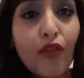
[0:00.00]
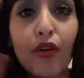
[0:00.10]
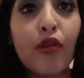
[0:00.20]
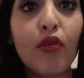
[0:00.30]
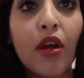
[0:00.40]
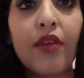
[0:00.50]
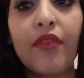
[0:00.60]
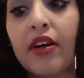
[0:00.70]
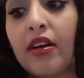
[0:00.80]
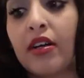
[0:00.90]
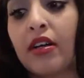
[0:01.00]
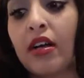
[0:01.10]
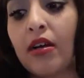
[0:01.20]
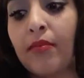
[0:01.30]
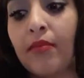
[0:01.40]
for an all-over
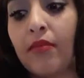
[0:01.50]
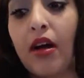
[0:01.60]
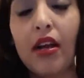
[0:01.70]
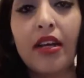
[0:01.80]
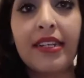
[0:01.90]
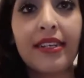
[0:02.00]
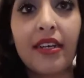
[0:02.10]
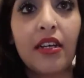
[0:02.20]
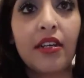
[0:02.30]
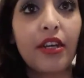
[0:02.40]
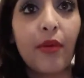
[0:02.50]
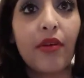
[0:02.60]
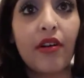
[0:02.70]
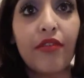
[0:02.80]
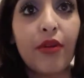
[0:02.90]
highlighter, you know,
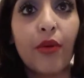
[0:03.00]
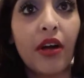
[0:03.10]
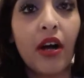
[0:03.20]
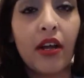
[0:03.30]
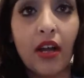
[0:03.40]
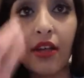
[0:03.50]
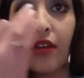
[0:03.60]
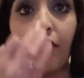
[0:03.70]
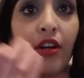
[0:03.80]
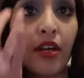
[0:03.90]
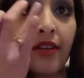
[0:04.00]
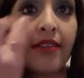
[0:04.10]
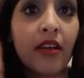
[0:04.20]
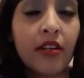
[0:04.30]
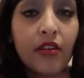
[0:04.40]
wherever you want to highlight, on your nose,
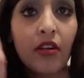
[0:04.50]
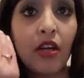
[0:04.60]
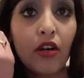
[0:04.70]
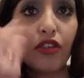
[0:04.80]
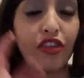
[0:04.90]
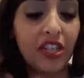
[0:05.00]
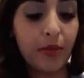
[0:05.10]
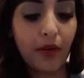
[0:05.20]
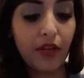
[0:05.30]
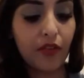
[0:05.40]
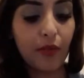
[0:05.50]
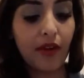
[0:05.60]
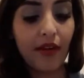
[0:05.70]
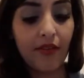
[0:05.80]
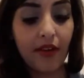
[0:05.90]
on your cheekbones,
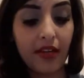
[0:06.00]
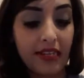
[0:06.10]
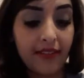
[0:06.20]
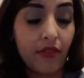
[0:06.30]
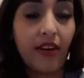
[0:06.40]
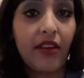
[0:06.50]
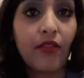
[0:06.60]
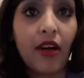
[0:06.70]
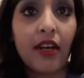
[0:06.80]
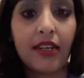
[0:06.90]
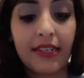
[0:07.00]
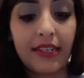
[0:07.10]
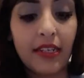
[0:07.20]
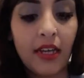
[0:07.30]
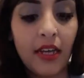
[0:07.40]
wherever. It's great for
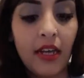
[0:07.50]
highlighting.